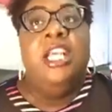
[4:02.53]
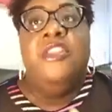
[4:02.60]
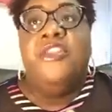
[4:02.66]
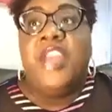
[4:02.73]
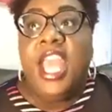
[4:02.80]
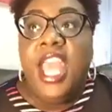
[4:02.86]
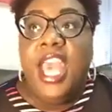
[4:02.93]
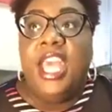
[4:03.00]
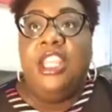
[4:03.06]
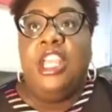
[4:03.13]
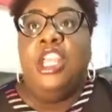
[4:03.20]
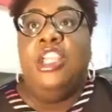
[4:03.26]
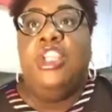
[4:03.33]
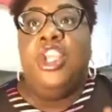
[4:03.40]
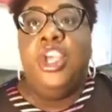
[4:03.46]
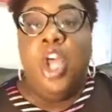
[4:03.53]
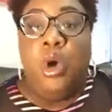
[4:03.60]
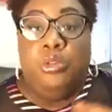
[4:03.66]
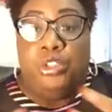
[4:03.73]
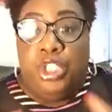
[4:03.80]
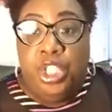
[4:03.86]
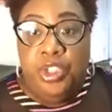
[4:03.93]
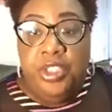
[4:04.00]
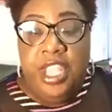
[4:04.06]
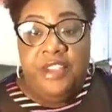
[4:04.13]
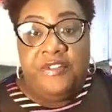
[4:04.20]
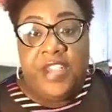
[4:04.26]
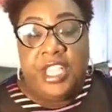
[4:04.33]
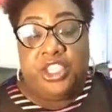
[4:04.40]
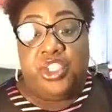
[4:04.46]
then you don't do the
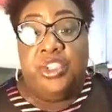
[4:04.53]
events.